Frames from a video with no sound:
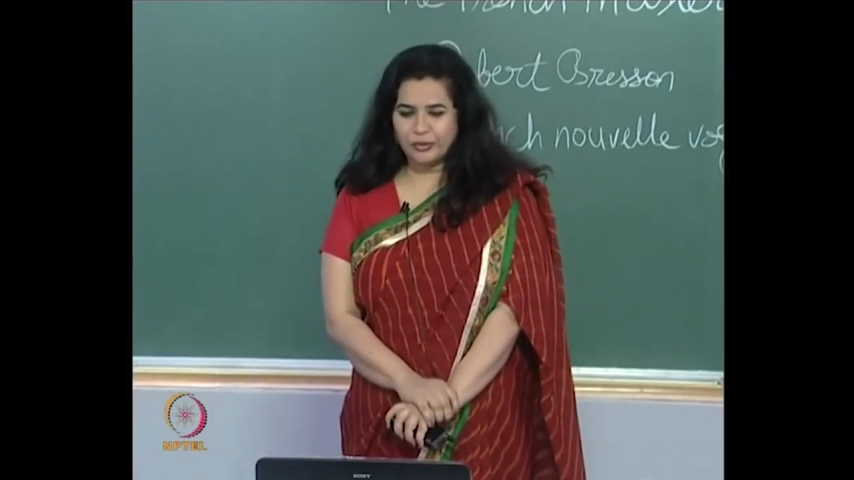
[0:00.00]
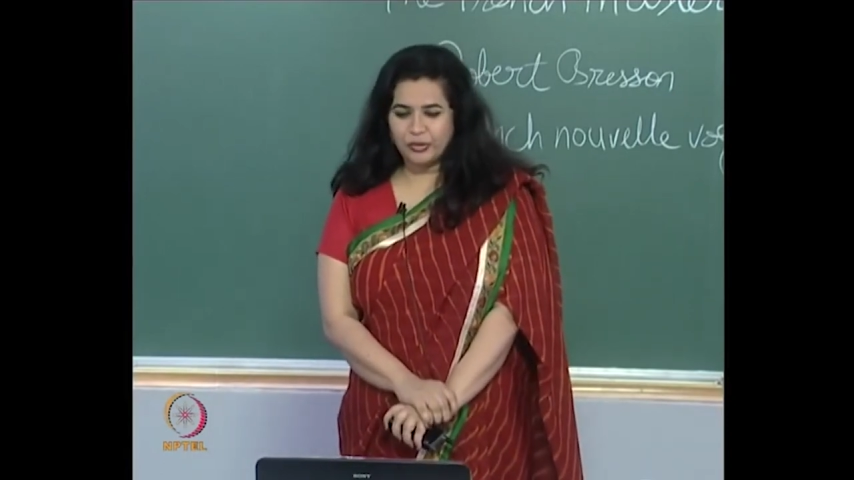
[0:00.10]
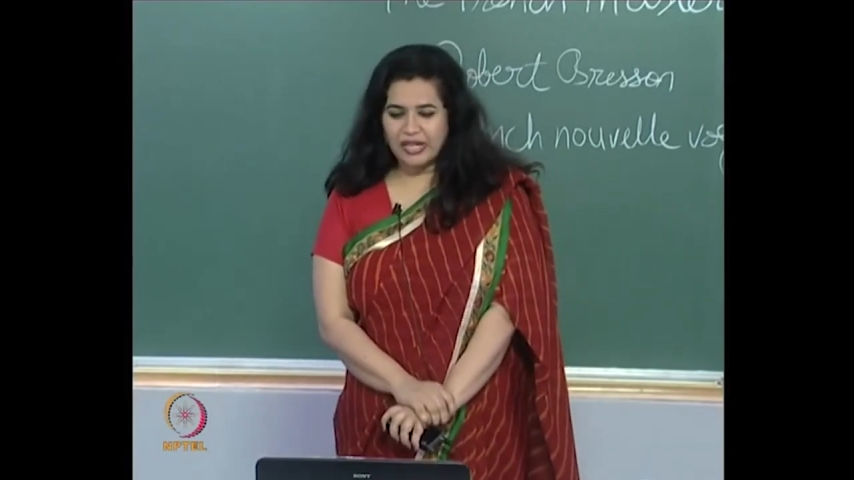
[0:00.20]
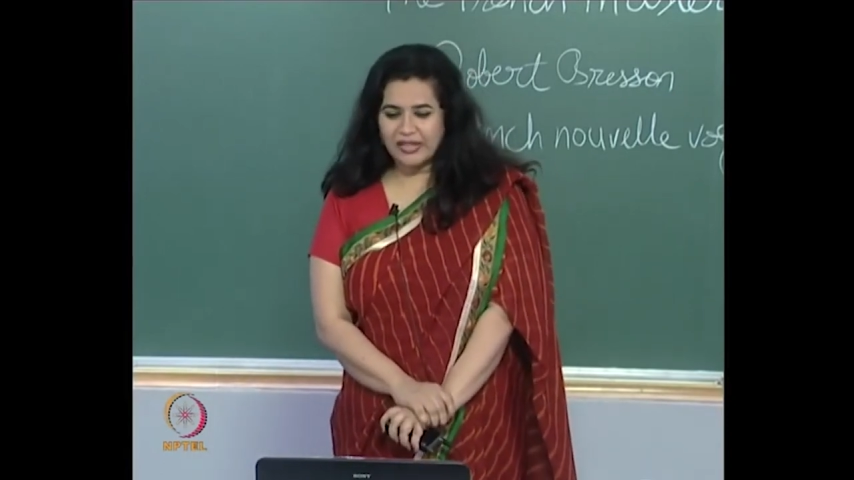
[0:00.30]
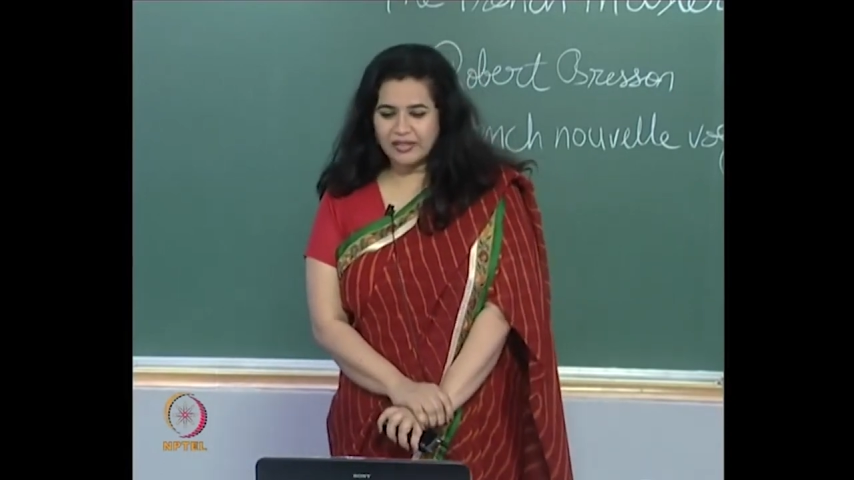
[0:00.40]

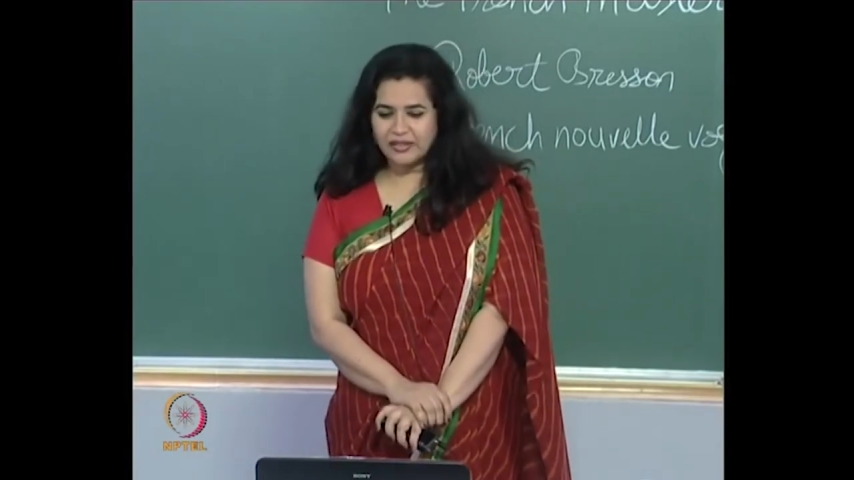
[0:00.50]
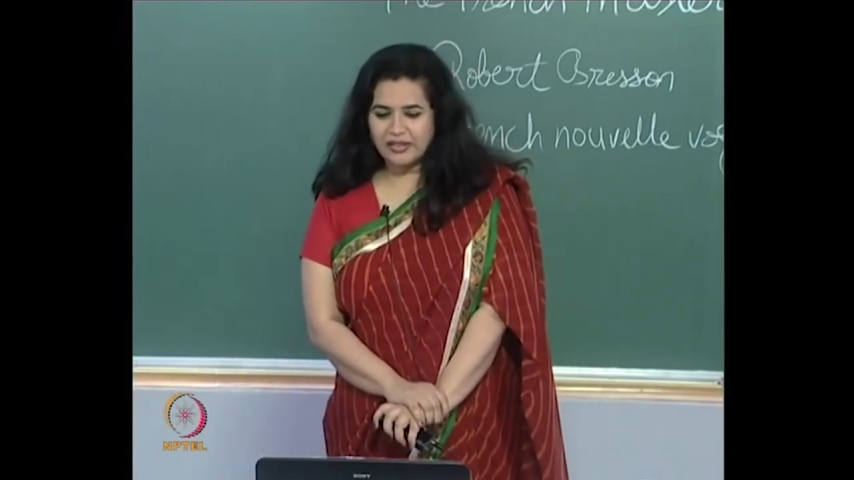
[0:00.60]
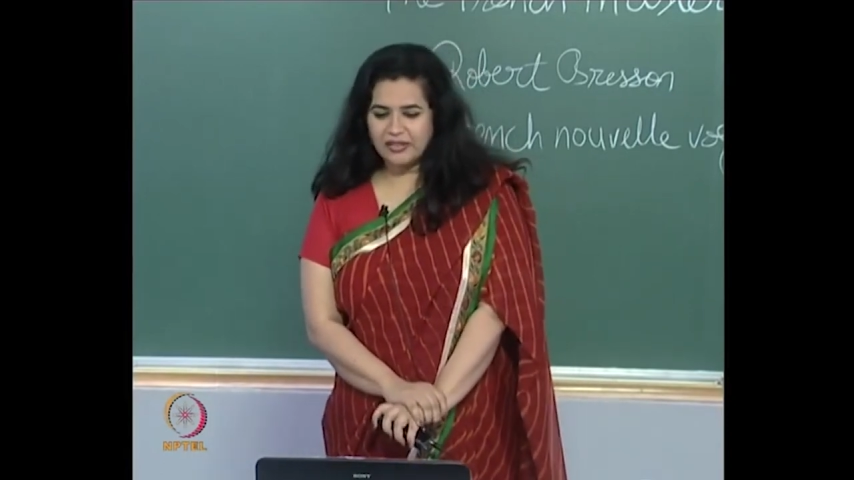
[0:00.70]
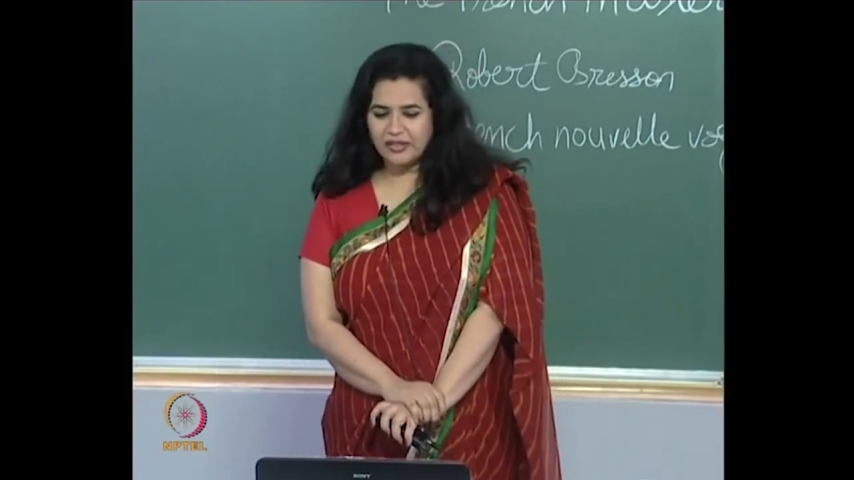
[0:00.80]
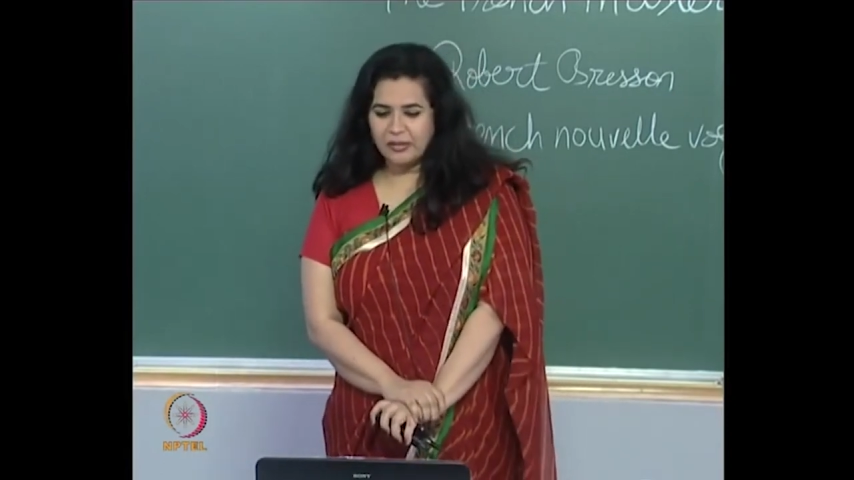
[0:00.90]
through concrete